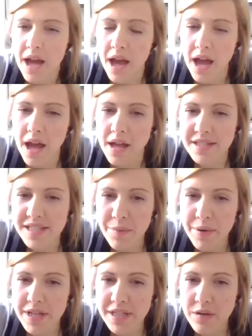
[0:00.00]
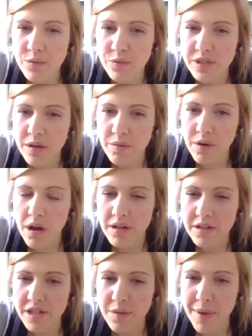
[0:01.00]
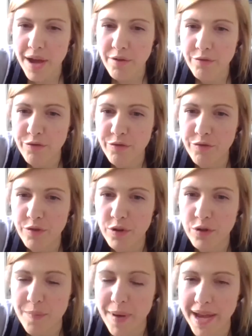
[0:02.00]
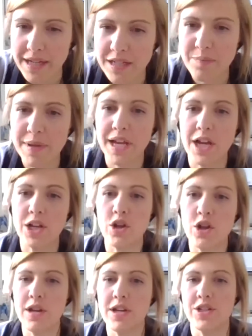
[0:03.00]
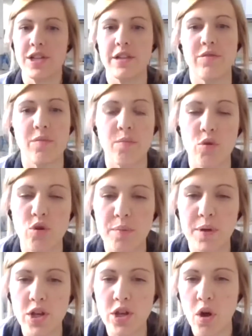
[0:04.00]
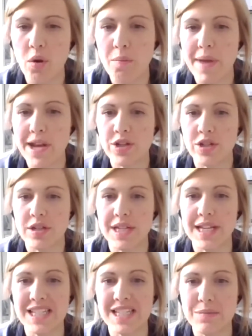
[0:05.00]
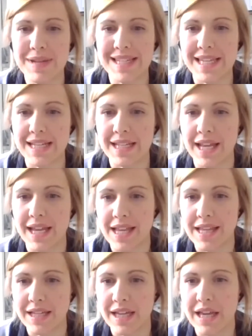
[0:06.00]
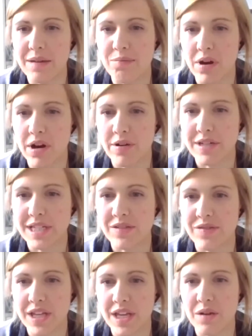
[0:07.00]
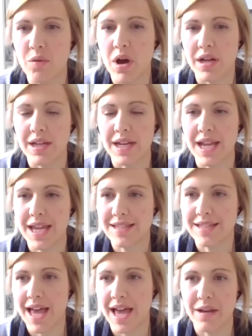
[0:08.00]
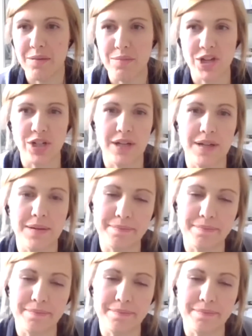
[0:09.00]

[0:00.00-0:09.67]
And someone has also asked about food banks being acknowledged in the report but not mentioned explicitly in the key priorities for year one. Is that an omission?